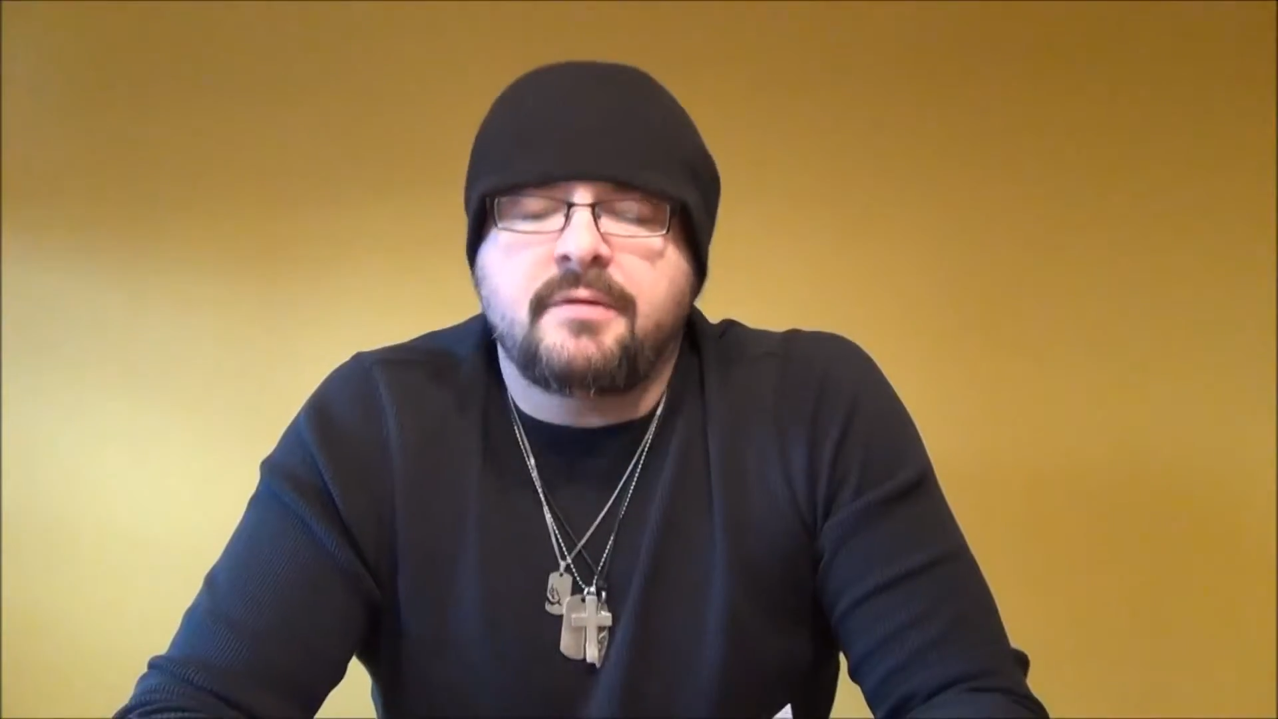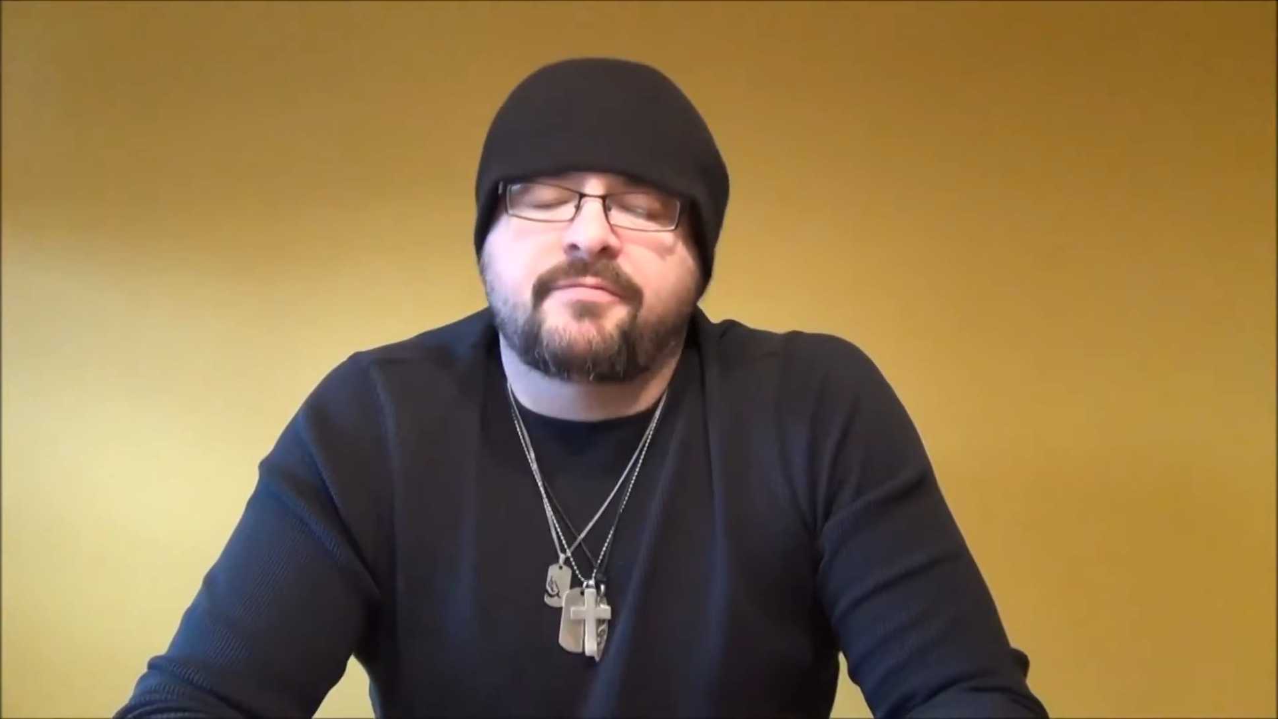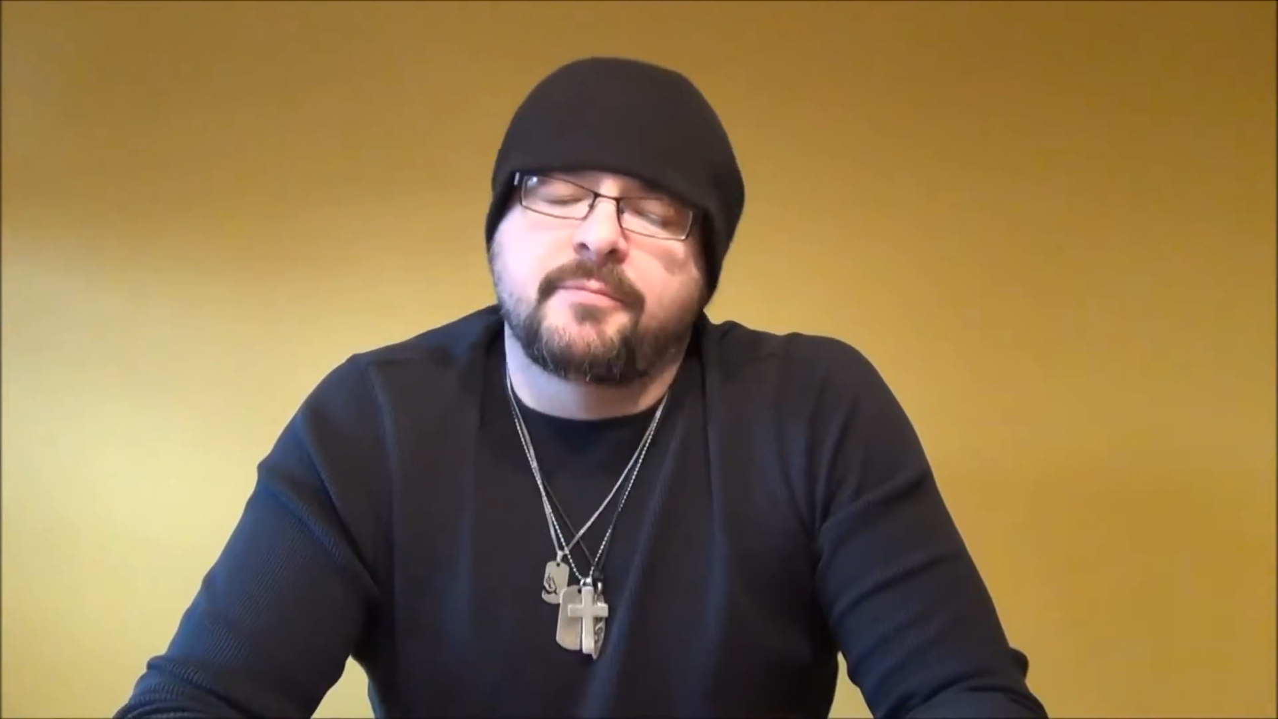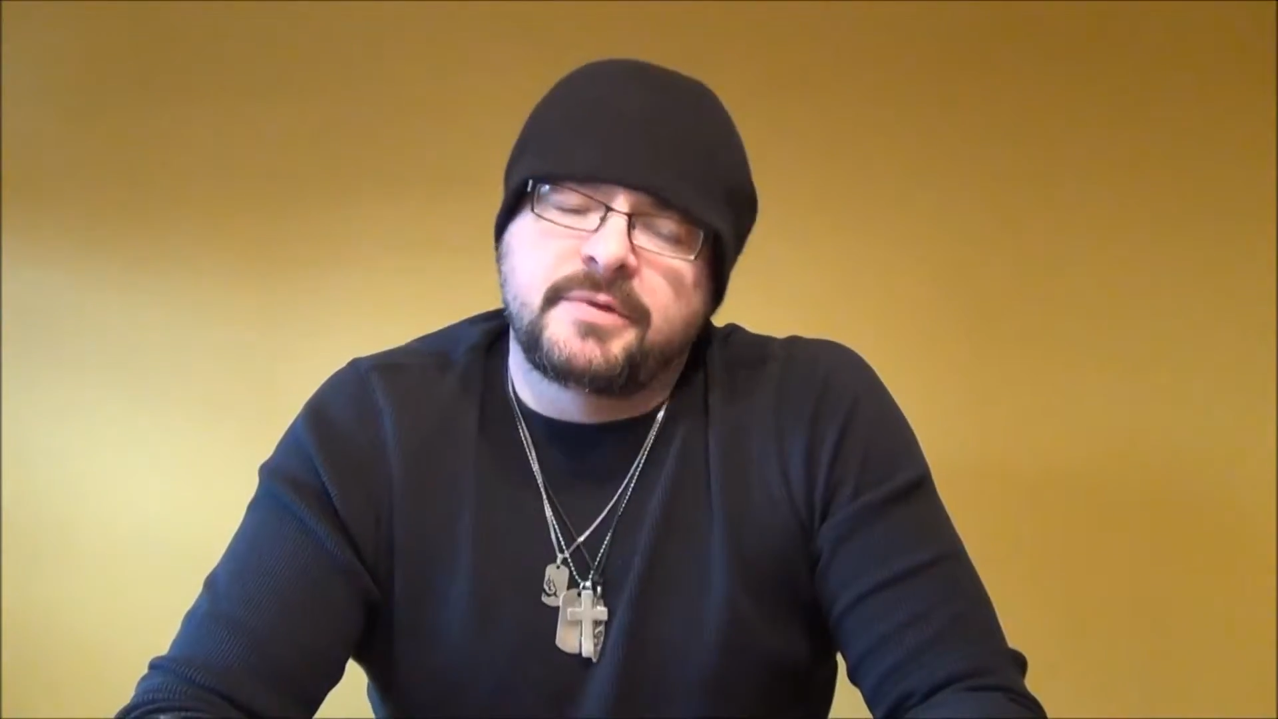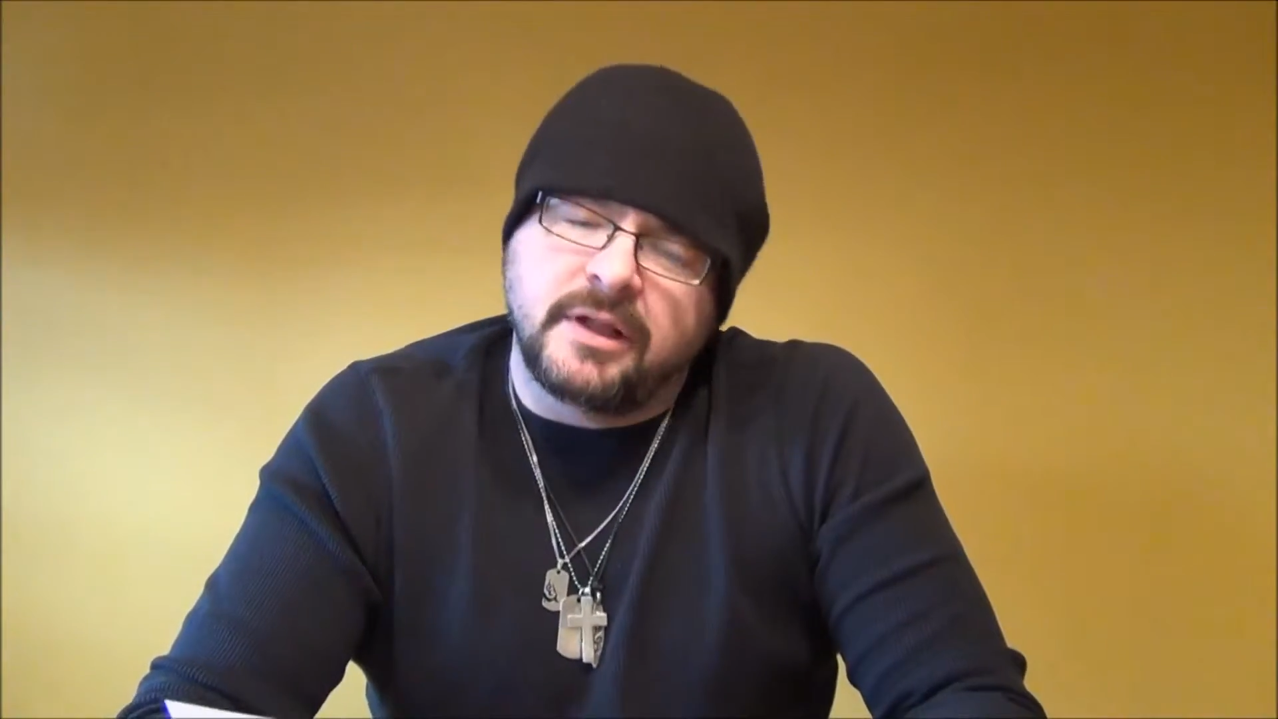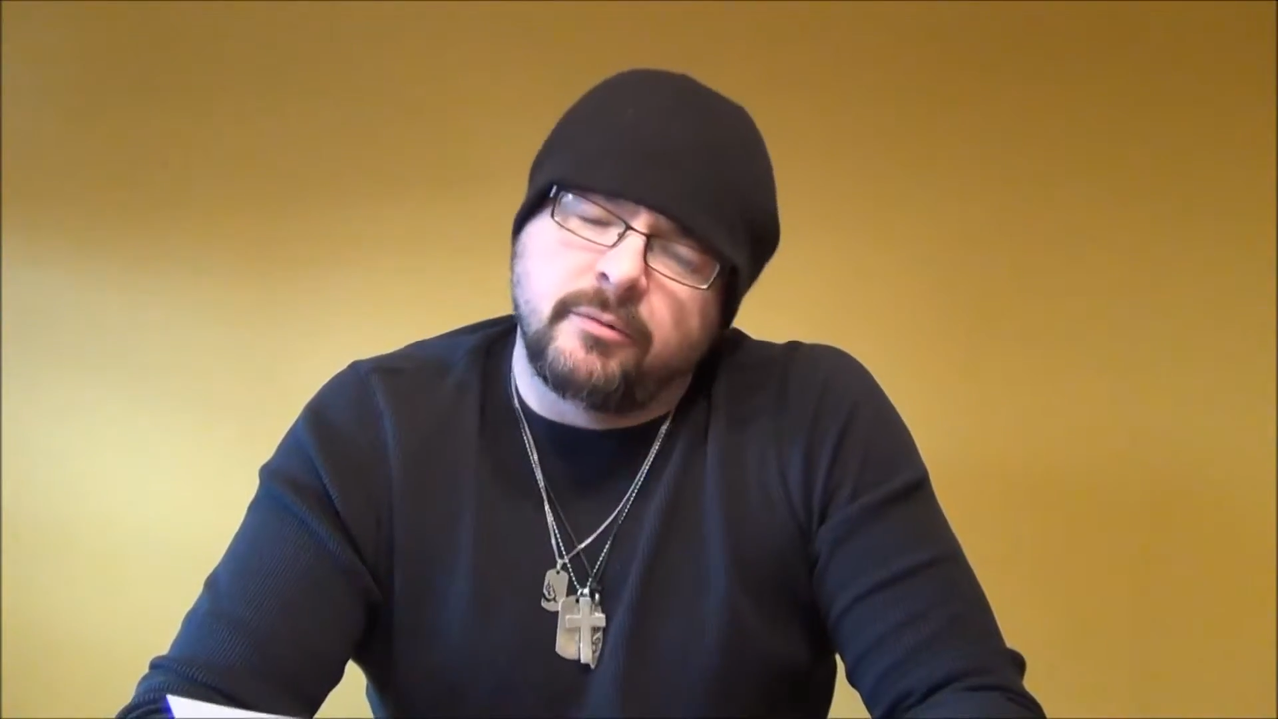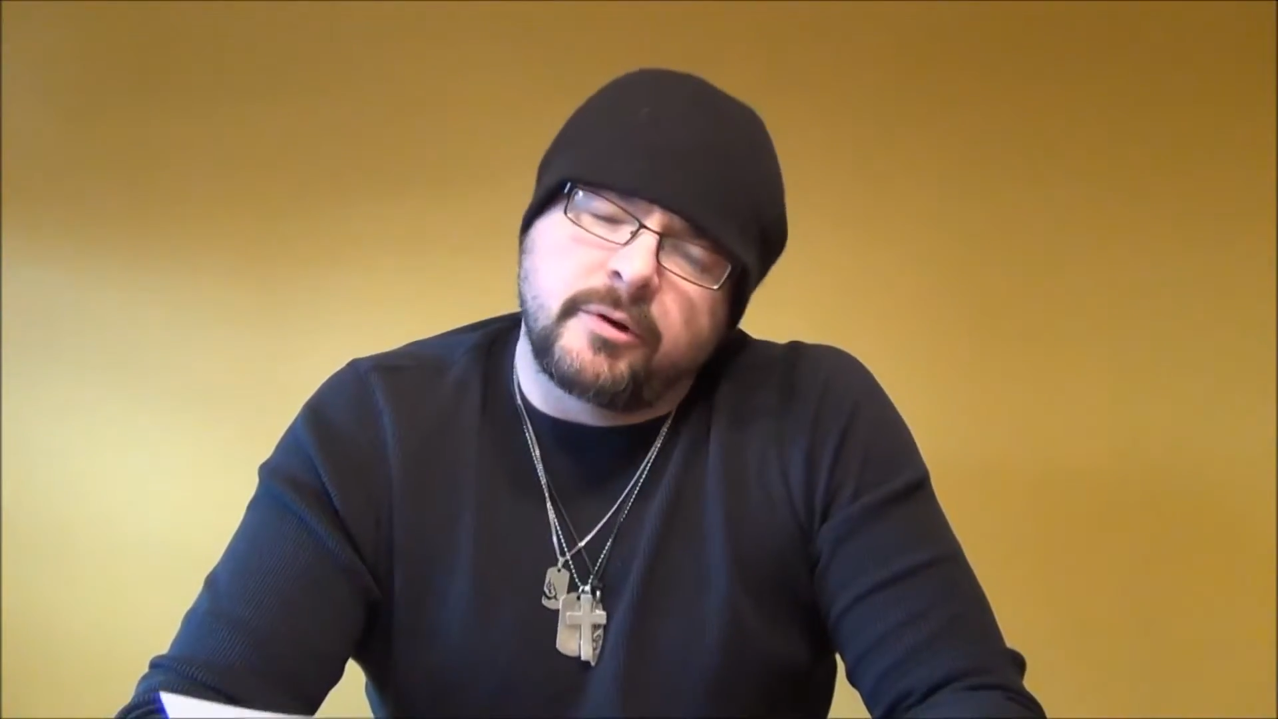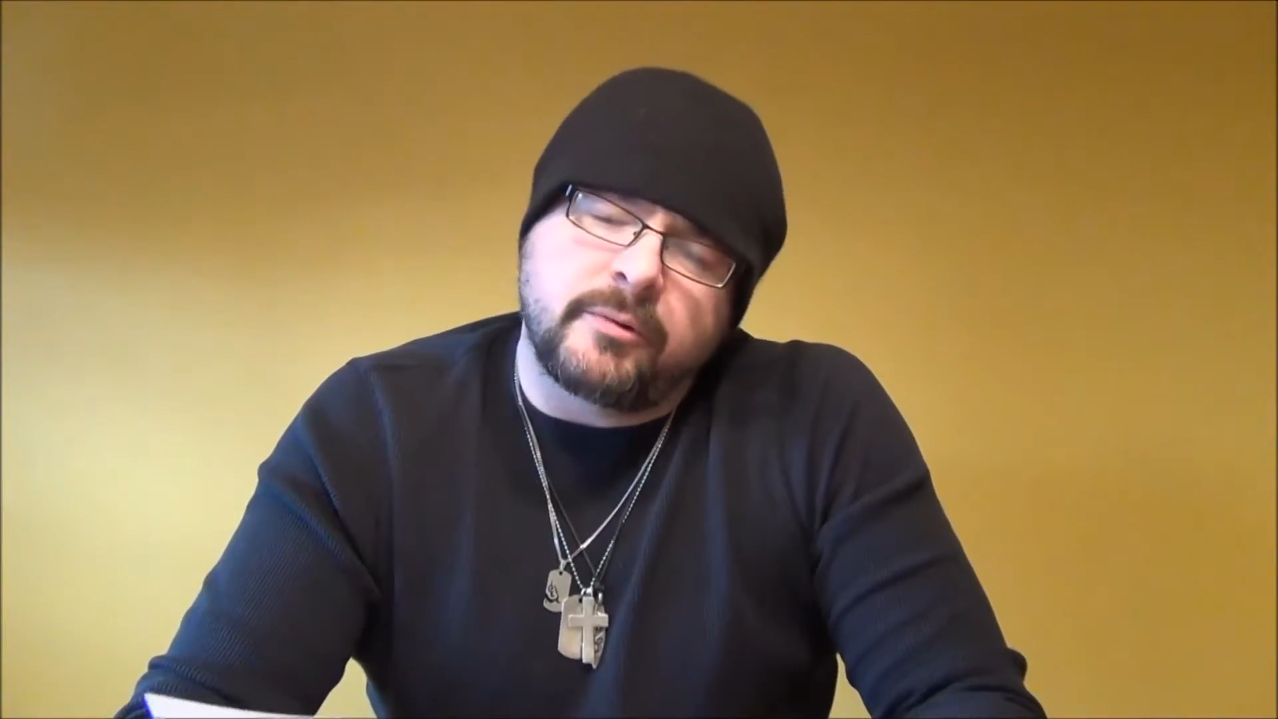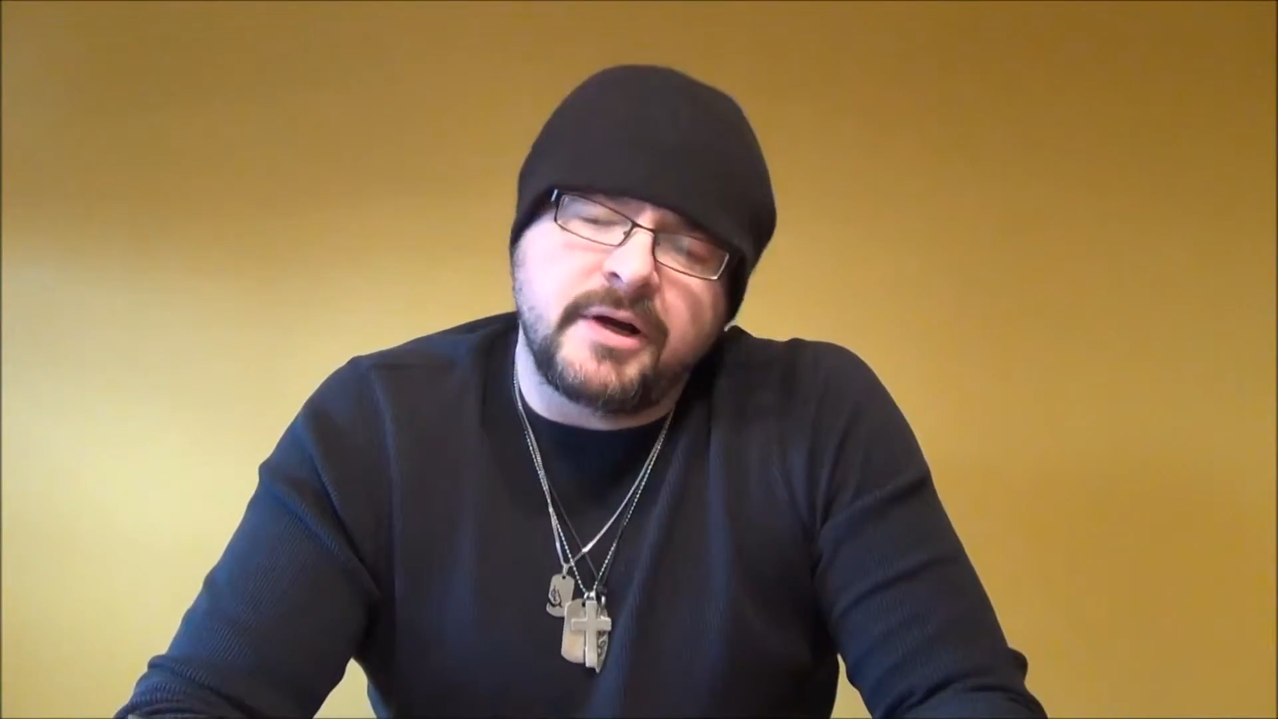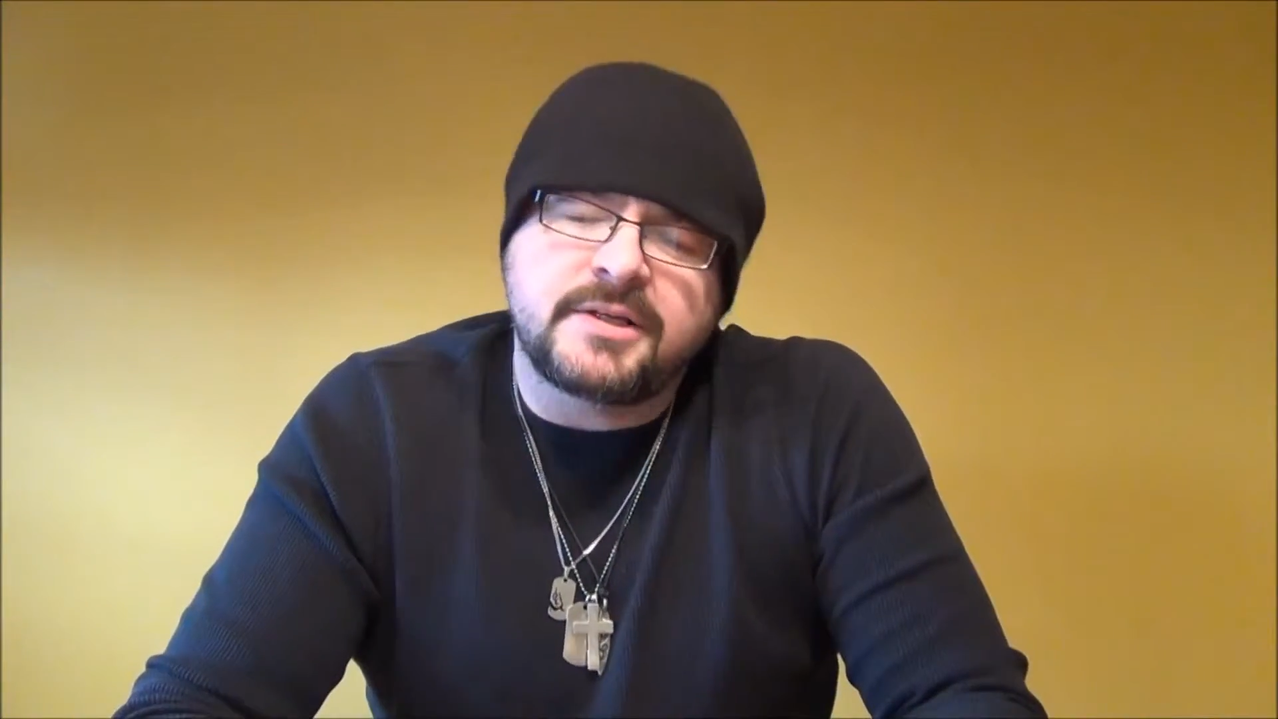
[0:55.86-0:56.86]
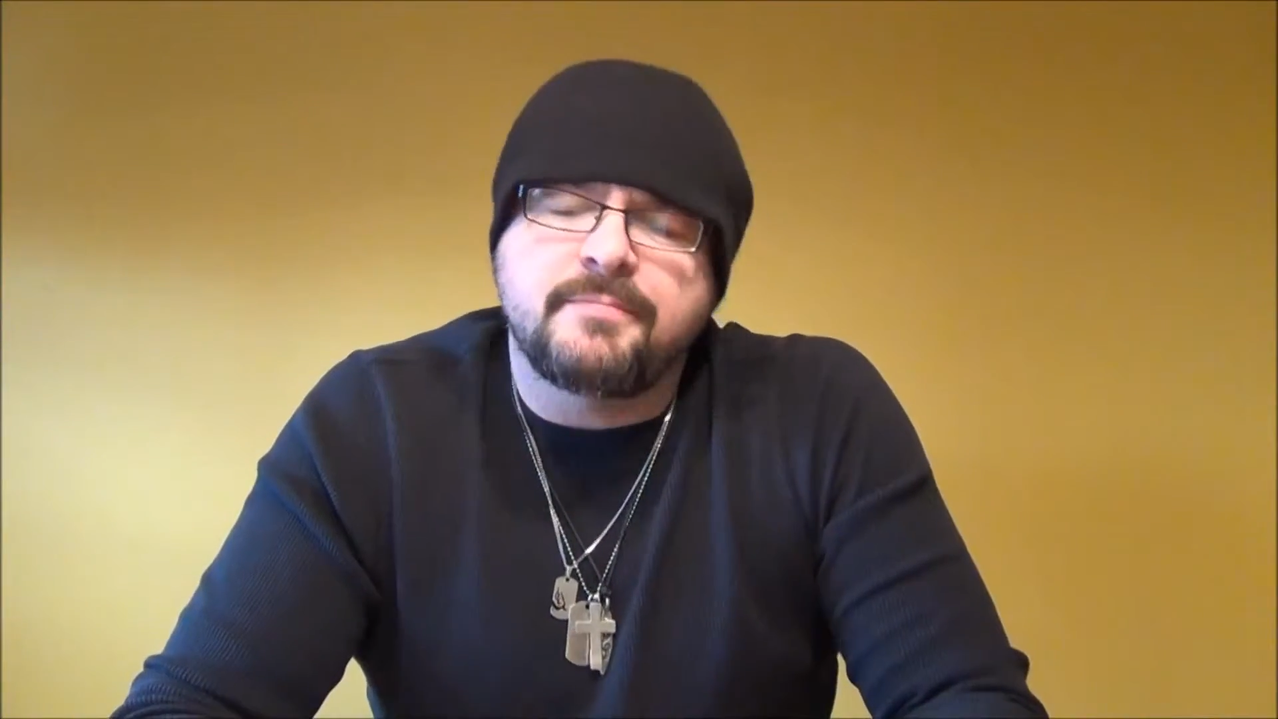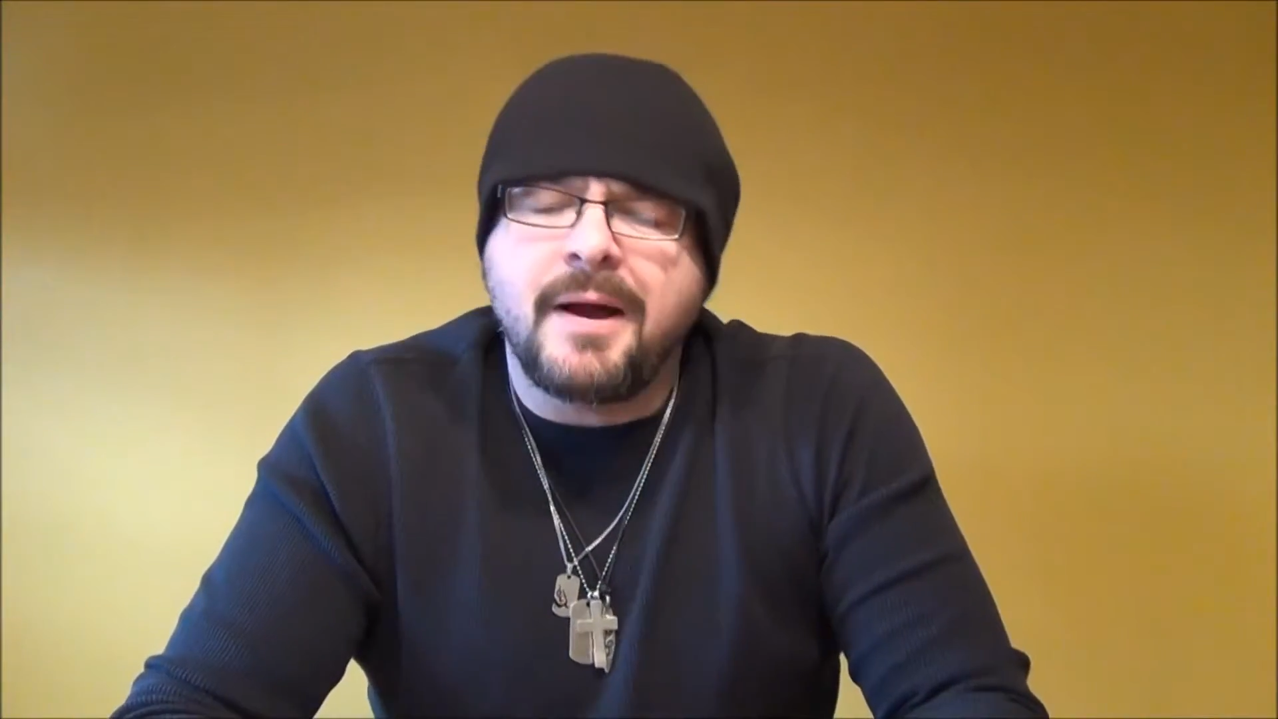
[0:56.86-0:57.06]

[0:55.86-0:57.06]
from Delaware writes,